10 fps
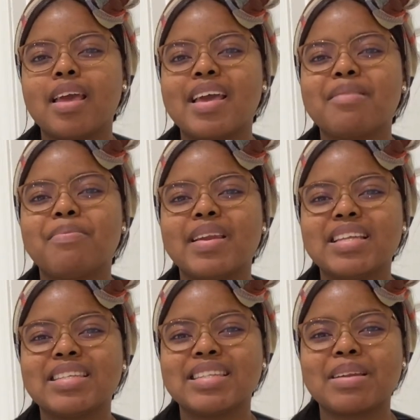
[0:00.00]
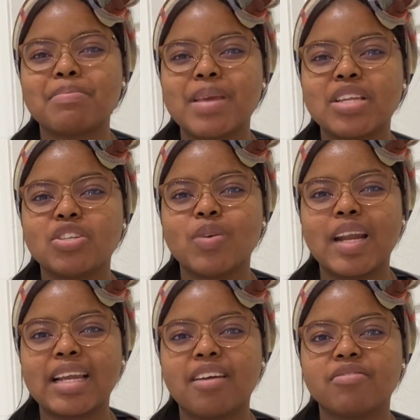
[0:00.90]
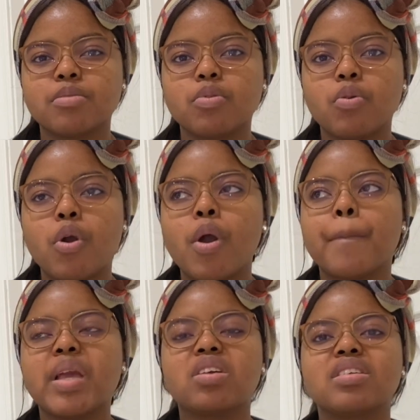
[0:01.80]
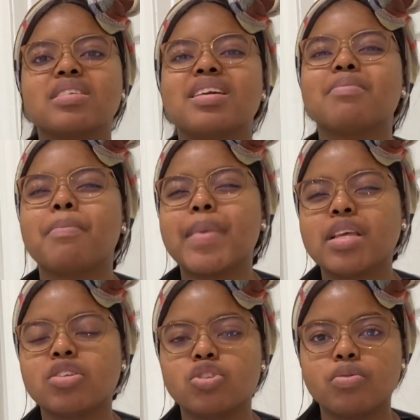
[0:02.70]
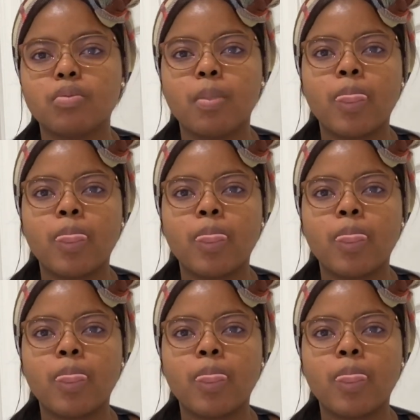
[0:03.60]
a place that makes you uncomfortable, because it makes you